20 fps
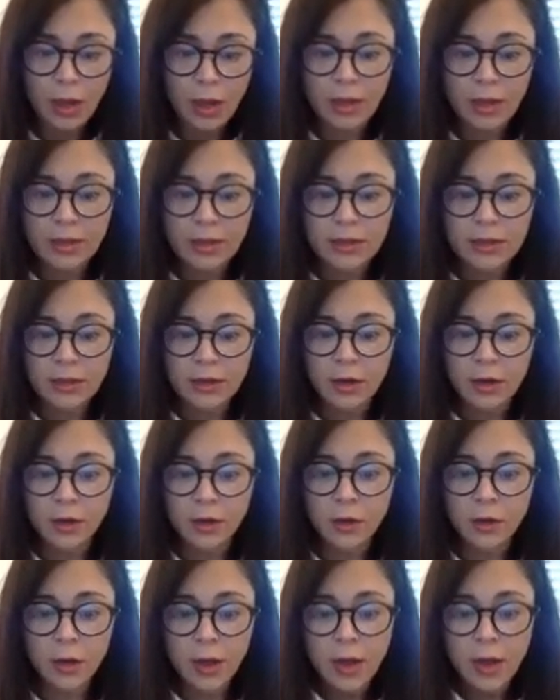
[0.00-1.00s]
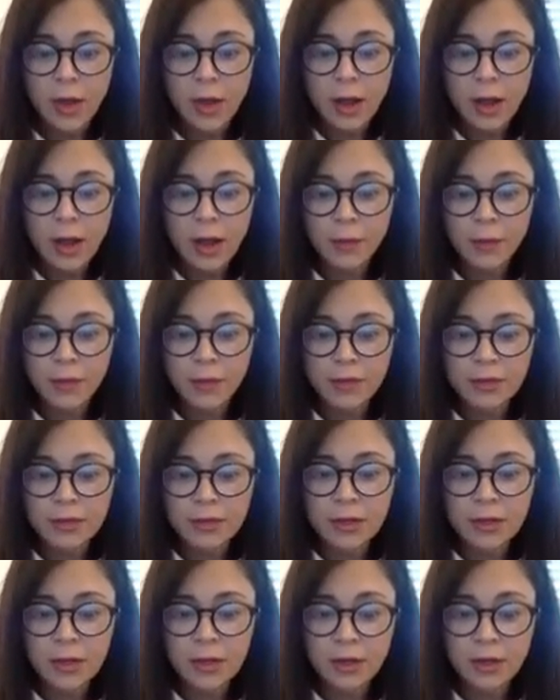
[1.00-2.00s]
And so I was
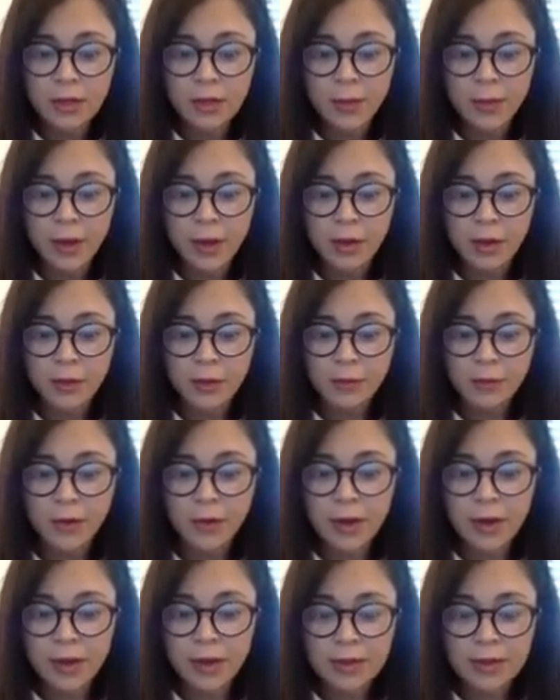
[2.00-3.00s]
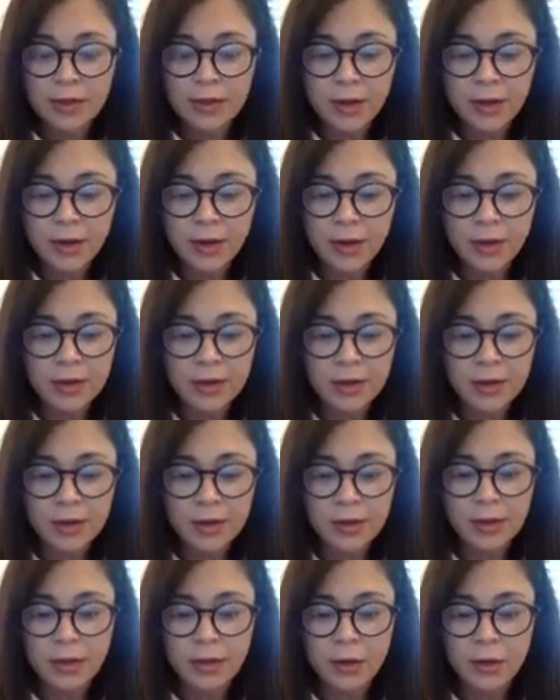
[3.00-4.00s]
thinking about Friday and Saturday. I was
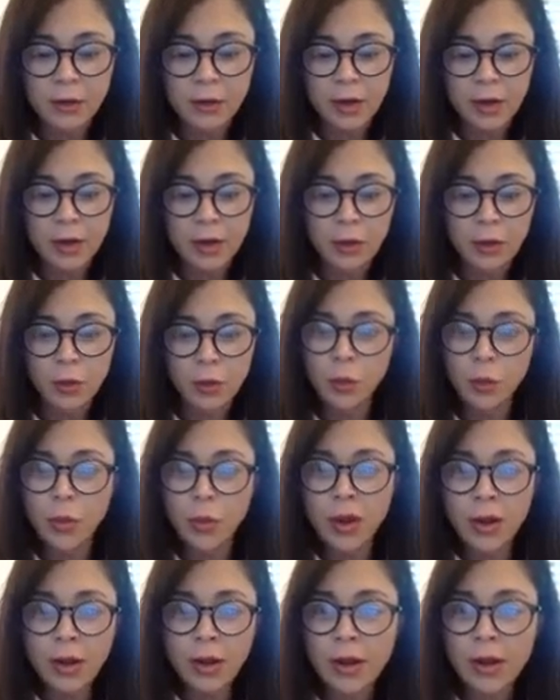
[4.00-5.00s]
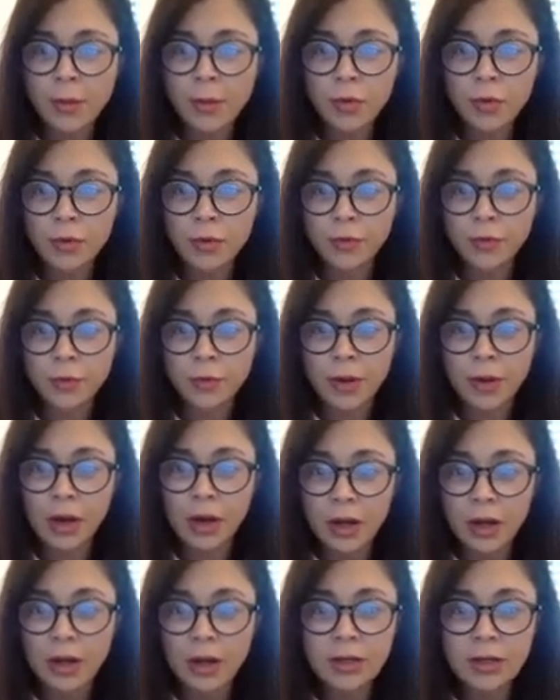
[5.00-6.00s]
like thinking, okay, look, well, what can I pull from
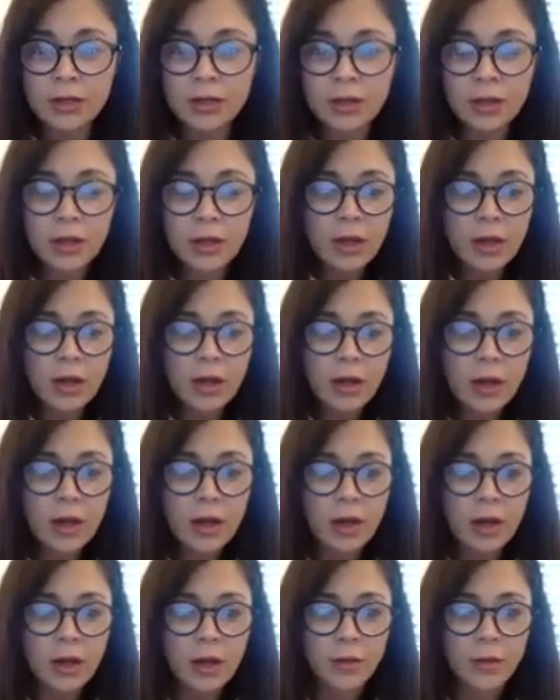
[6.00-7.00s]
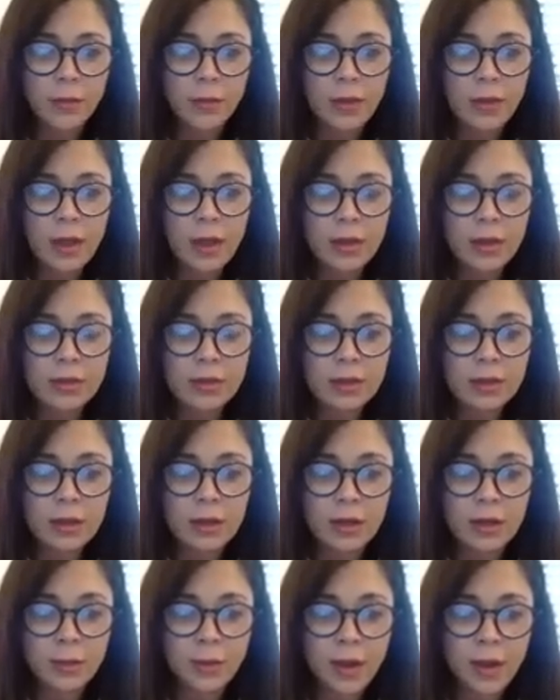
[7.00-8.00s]
Kant
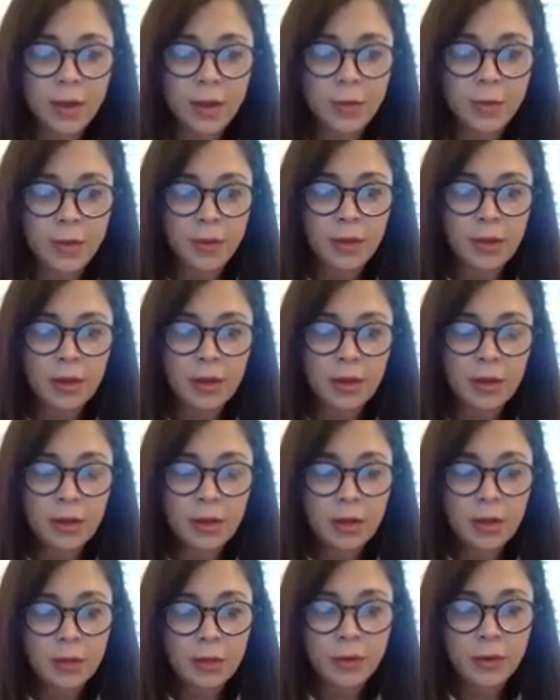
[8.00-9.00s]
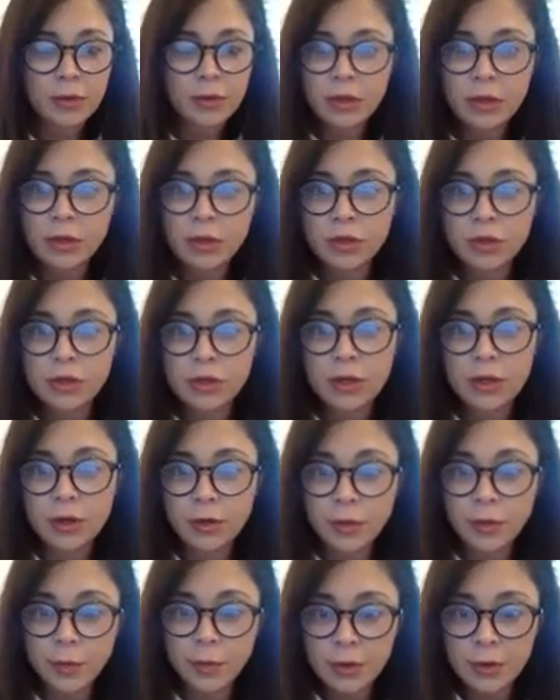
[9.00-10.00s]
that might be the most interesting
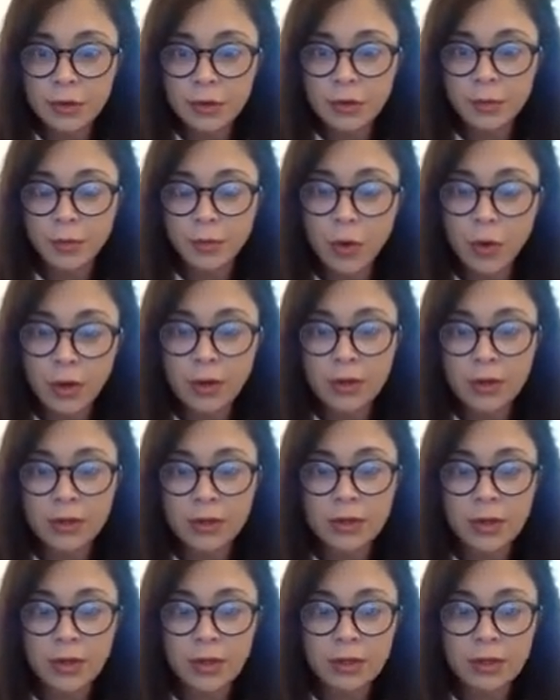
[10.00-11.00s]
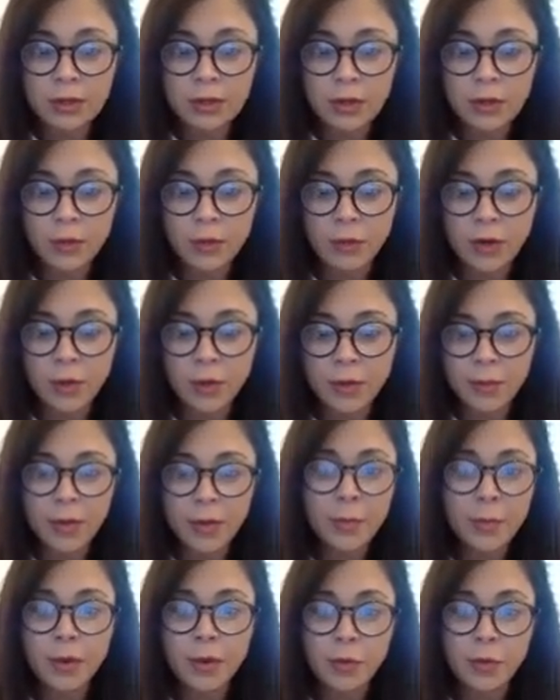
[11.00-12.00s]
or the most important? And so then what I
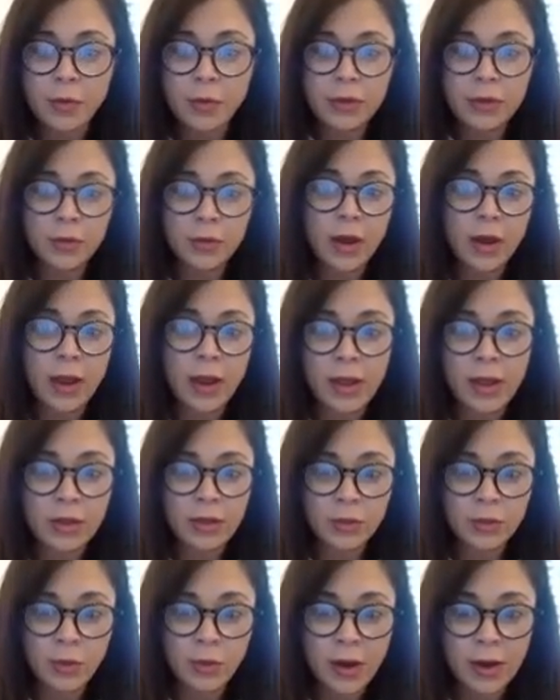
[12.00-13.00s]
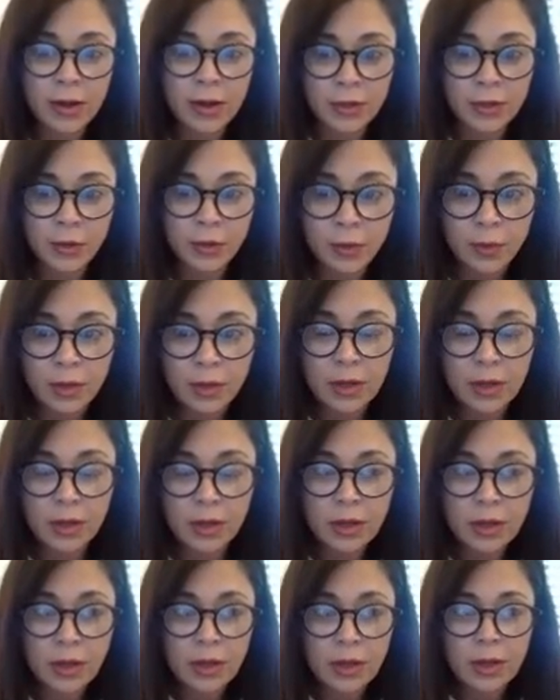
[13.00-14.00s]
remembered was what I had you write in the week
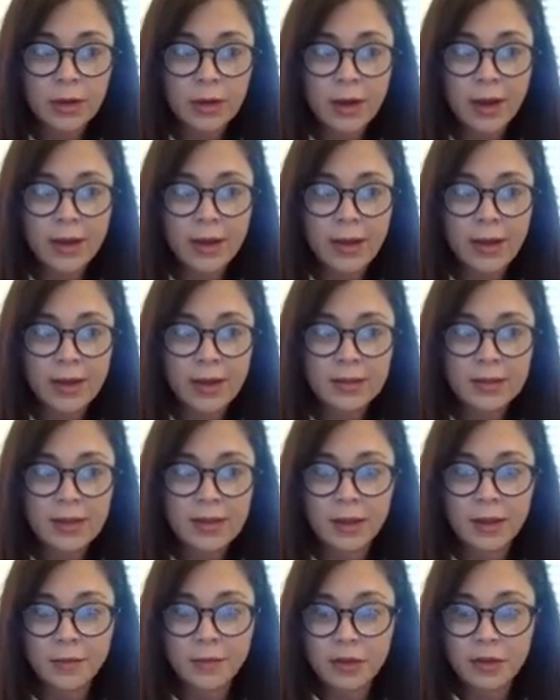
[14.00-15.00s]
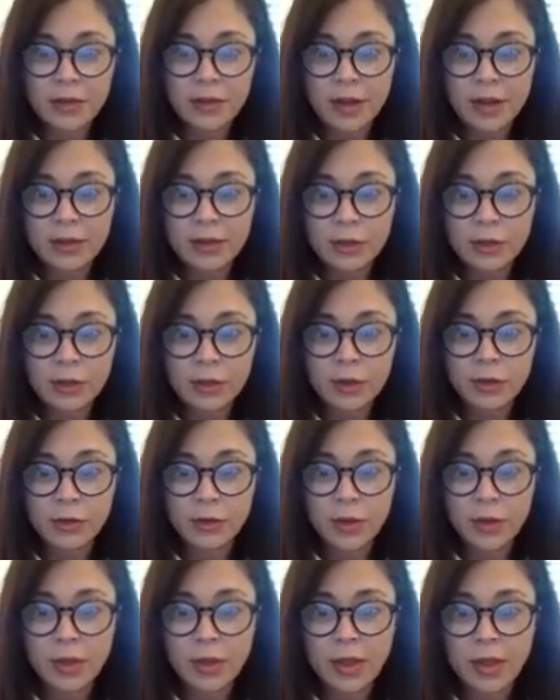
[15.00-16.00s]
9 essay for task
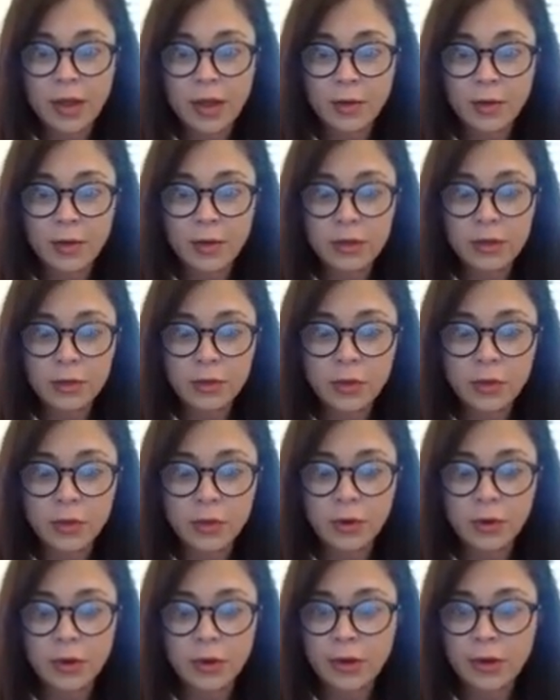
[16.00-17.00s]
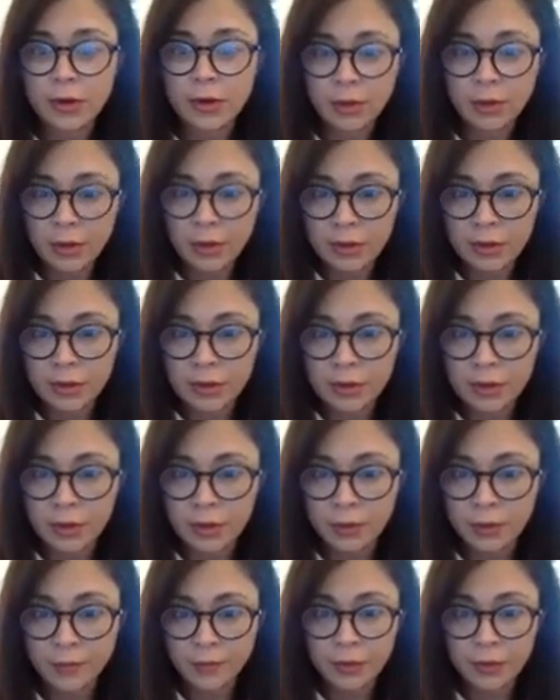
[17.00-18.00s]
2, and that was whether or not you thought you
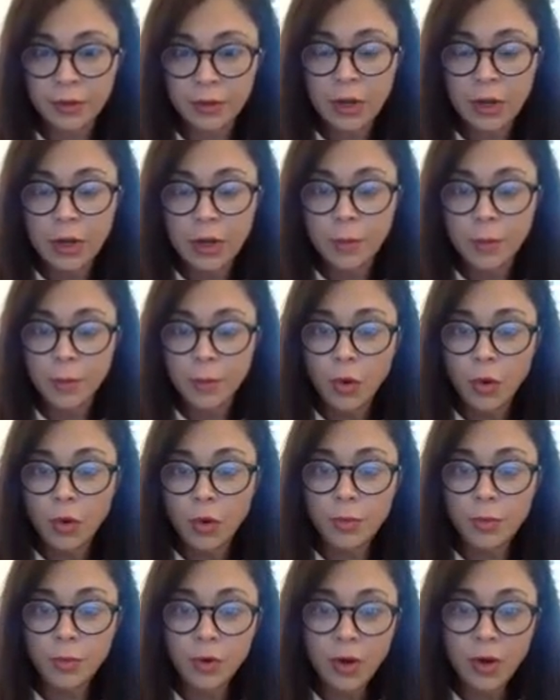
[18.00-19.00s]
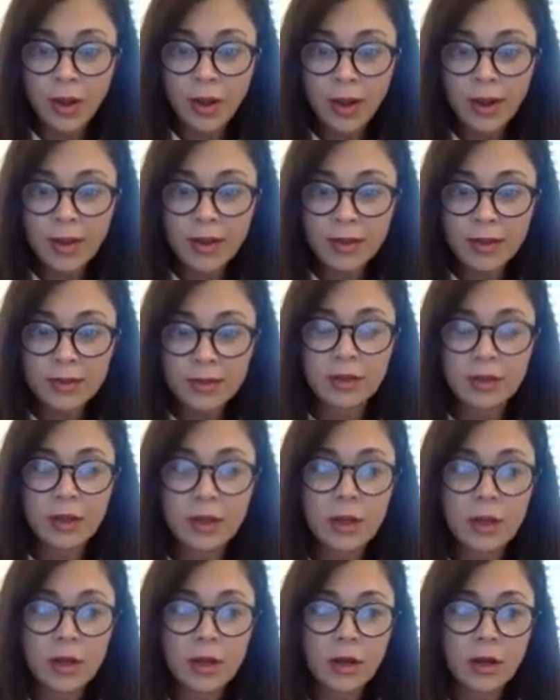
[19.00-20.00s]
deserved moral praise
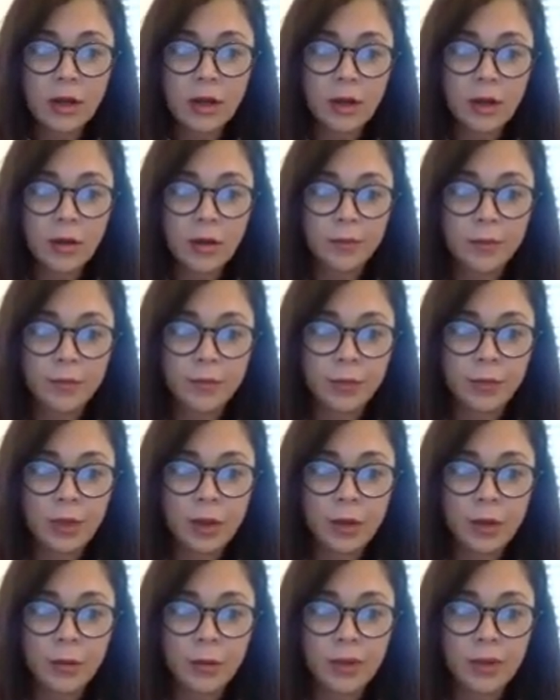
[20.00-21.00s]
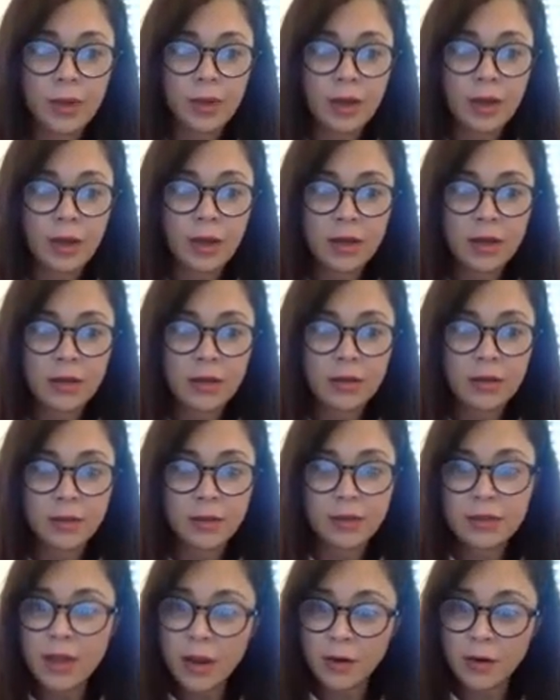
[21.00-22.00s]
because of a
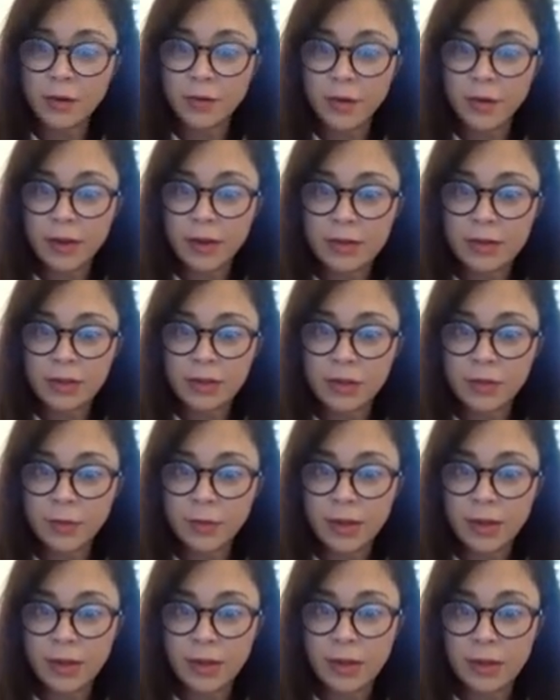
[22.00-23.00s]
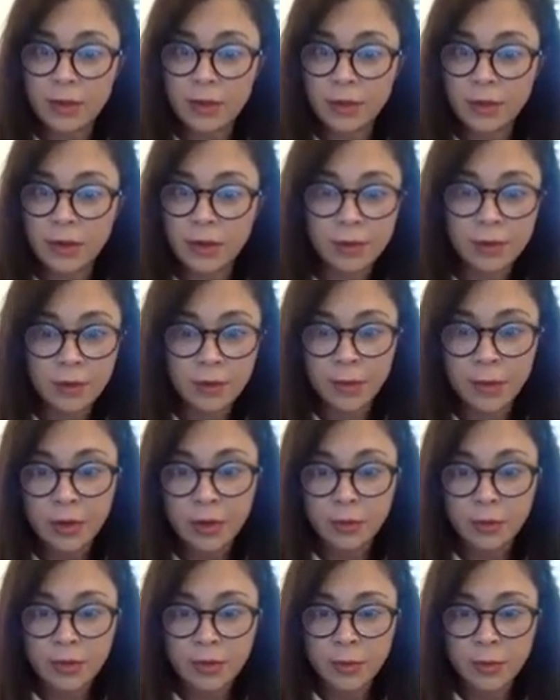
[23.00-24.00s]
sacrifice that you're making given
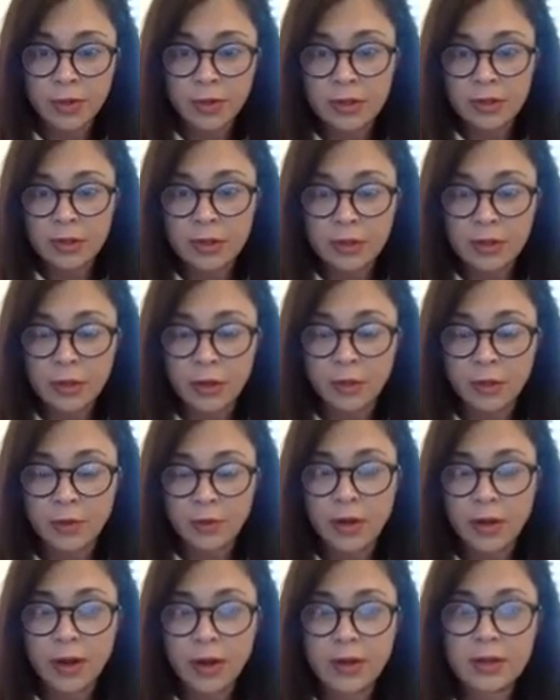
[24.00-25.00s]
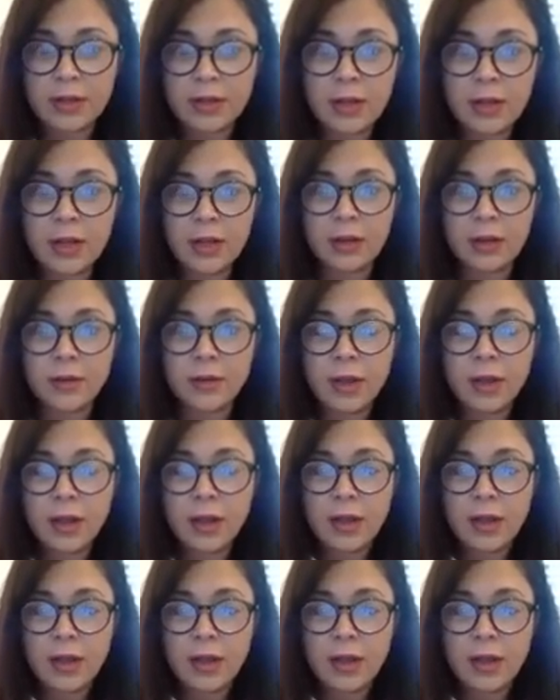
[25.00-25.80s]
governmental responses to COVID-19.